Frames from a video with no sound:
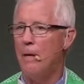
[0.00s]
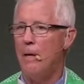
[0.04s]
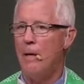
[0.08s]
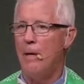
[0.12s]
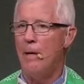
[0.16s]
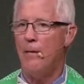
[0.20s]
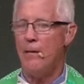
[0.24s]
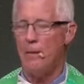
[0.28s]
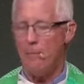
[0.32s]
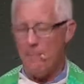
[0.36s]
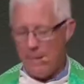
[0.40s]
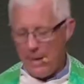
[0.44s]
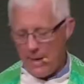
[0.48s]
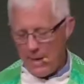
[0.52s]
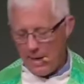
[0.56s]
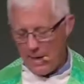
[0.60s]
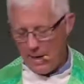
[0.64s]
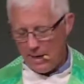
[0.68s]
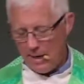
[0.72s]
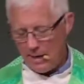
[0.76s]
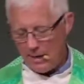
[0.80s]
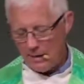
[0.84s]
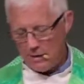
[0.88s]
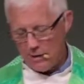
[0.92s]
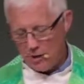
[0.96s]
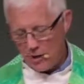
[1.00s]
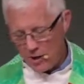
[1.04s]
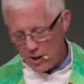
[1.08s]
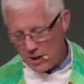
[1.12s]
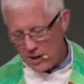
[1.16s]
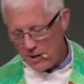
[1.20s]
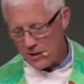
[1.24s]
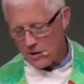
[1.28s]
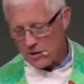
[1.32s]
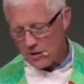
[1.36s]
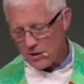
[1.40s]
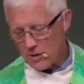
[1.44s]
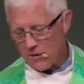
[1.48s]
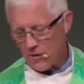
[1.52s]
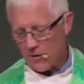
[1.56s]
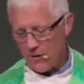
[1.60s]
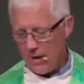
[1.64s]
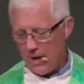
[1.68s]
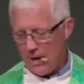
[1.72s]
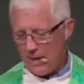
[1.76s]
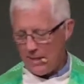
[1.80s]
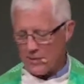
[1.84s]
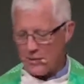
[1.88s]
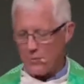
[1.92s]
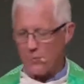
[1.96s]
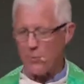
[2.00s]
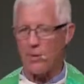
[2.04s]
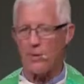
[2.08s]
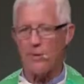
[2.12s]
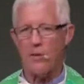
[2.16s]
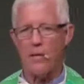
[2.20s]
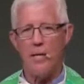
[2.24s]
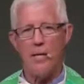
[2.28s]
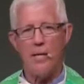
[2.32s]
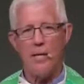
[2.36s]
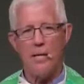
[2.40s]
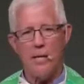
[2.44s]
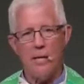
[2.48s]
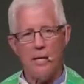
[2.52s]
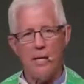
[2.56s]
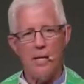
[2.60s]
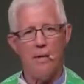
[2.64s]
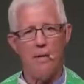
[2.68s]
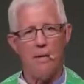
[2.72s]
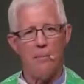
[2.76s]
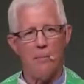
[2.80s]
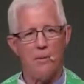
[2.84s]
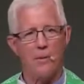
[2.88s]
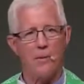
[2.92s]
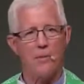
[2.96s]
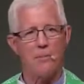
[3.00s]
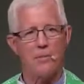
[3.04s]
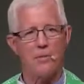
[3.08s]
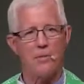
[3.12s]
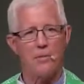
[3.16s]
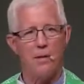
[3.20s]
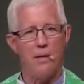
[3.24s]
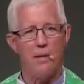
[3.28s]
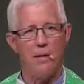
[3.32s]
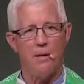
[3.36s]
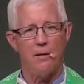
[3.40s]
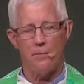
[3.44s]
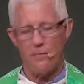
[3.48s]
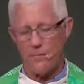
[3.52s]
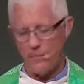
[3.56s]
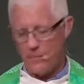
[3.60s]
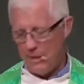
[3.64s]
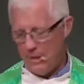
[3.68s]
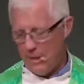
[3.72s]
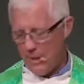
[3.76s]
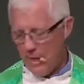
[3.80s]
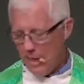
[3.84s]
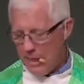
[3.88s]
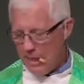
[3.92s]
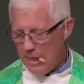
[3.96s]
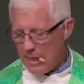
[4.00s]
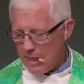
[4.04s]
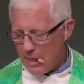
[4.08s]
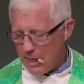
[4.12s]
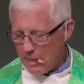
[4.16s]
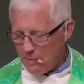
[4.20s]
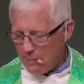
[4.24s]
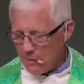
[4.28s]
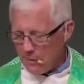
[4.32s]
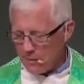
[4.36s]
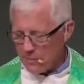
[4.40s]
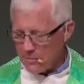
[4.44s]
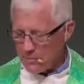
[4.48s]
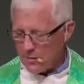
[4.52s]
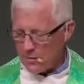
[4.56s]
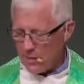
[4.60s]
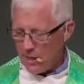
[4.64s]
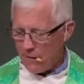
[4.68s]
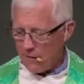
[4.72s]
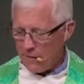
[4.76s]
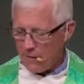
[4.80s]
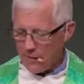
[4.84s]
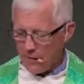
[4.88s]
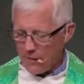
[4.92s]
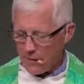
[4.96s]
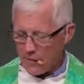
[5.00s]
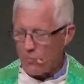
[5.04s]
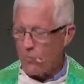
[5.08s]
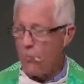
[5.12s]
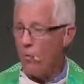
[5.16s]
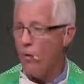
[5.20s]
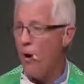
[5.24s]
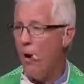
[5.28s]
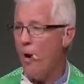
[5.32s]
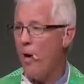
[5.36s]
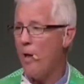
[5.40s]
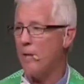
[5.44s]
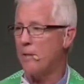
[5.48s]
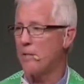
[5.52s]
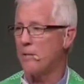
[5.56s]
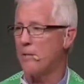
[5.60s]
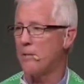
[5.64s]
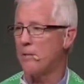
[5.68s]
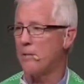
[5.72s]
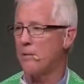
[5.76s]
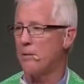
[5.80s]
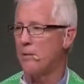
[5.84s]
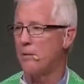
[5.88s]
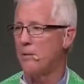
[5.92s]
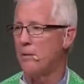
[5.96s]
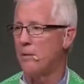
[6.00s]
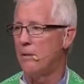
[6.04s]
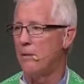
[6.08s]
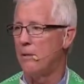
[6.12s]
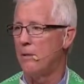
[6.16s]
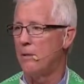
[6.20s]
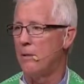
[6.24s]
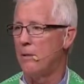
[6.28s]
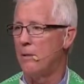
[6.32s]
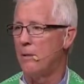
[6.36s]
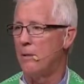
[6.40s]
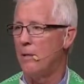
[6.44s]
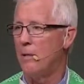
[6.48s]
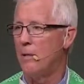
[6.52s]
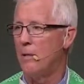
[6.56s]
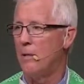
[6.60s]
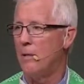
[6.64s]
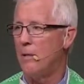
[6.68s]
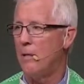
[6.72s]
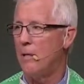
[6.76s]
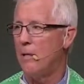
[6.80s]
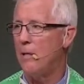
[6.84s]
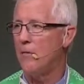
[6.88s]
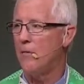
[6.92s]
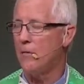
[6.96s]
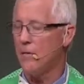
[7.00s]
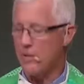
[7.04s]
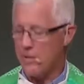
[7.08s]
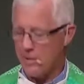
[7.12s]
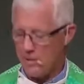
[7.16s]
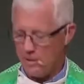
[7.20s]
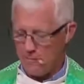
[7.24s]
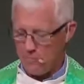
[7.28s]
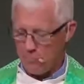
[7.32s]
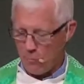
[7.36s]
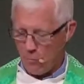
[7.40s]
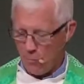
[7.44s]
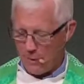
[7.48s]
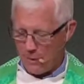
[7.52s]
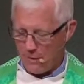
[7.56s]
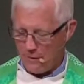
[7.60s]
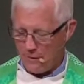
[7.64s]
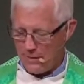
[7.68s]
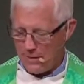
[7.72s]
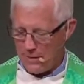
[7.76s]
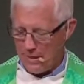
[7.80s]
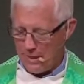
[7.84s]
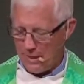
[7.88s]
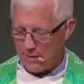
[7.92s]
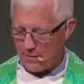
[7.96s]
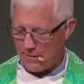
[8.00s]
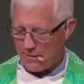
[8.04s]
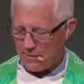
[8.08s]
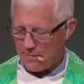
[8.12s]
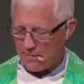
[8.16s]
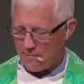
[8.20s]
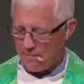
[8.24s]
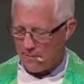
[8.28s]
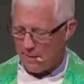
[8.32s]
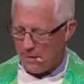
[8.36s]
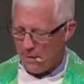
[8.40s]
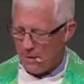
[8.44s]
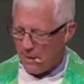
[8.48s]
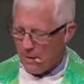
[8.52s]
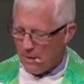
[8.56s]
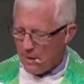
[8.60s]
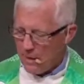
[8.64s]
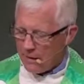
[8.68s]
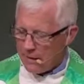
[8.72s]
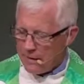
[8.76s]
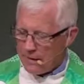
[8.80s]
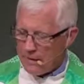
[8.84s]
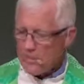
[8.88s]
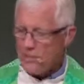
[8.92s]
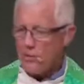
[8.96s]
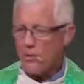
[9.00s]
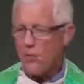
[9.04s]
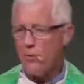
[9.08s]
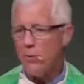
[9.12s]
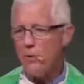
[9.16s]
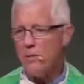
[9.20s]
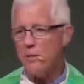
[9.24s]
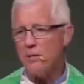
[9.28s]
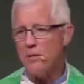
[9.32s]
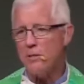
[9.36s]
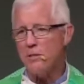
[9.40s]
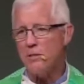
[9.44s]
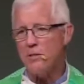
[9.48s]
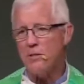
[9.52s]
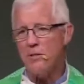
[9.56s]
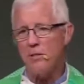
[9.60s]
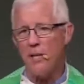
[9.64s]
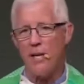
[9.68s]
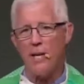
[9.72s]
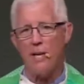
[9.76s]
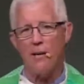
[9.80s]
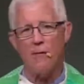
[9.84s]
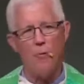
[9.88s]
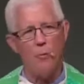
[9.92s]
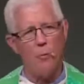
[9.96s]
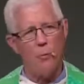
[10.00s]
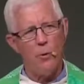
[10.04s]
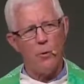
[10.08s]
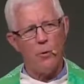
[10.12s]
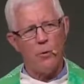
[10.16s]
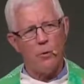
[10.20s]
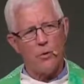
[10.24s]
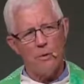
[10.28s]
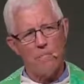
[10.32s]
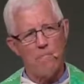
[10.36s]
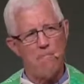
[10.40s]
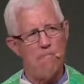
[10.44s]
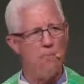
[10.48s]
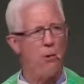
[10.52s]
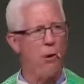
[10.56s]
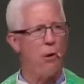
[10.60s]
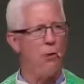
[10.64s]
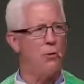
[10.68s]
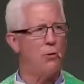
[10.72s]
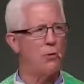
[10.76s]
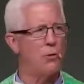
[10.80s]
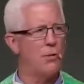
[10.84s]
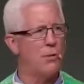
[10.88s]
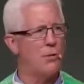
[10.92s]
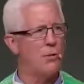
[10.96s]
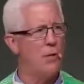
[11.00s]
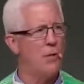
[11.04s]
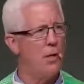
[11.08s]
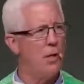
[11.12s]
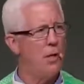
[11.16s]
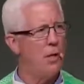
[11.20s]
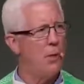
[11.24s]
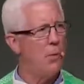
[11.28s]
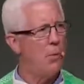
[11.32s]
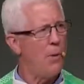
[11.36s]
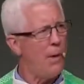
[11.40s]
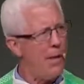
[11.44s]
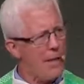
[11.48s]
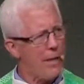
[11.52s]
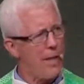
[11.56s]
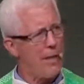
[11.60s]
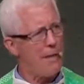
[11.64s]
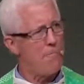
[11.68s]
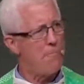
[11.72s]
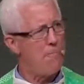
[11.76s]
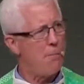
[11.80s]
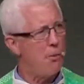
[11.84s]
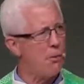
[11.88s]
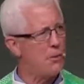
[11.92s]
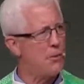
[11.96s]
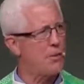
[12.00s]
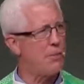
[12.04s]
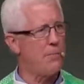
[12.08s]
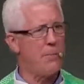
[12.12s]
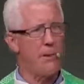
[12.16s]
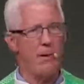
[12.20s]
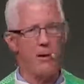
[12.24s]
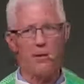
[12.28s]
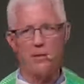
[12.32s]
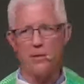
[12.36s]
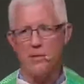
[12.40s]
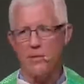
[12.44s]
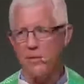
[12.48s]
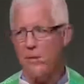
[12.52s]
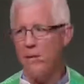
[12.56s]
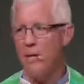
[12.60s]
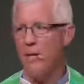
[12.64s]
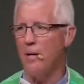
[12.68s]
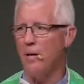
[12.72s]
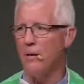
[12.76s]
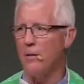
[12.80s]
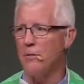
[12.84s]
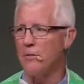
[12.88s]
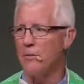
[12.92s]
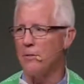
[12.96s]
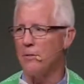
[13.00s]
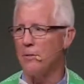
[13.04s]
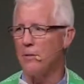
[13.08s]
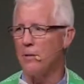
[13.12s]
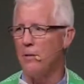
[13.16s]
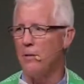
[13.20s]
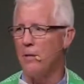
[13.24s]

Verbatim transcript: In the man, Jesus of Nazareth, he humbled himself. He humbled himself on a cross, even to the point of death. These Christians said, if we're to boast, we're not going to boast about ourselves,